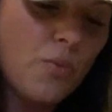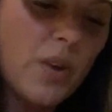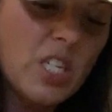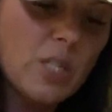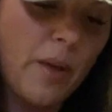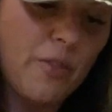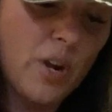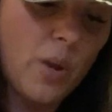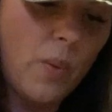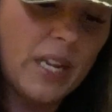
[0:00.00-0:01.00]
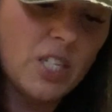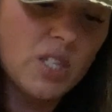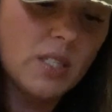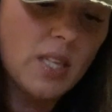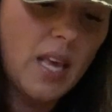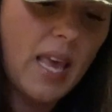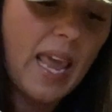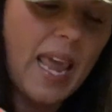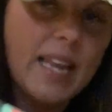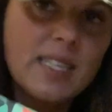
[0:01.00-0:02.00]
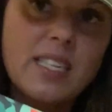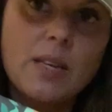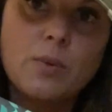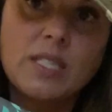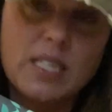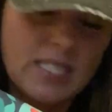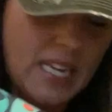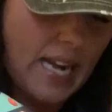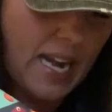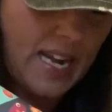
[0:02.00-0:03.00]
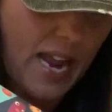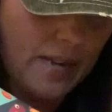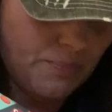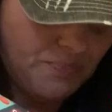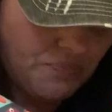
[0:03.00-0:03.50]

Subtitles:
inches by 31 inches, and it was $16.99.